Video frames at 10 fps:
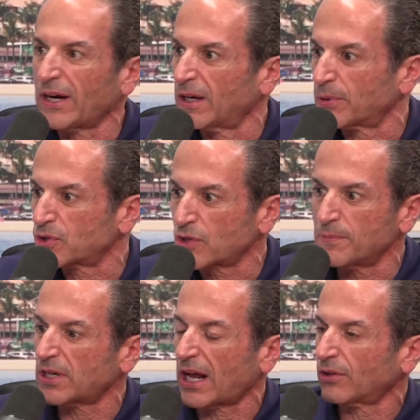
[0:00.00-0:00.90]
a
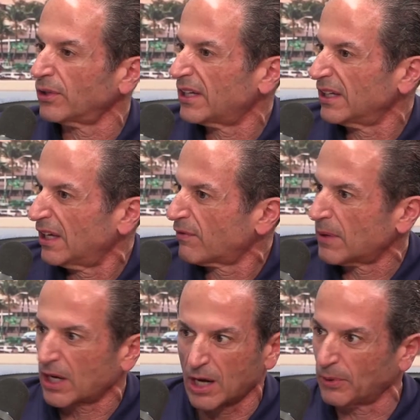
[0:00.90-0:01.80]
prescription, I only can give them
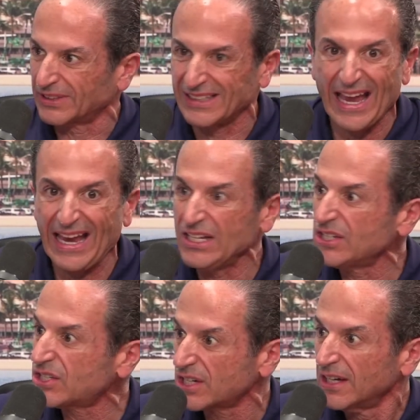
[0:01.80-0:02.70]
a couple days. Yeah.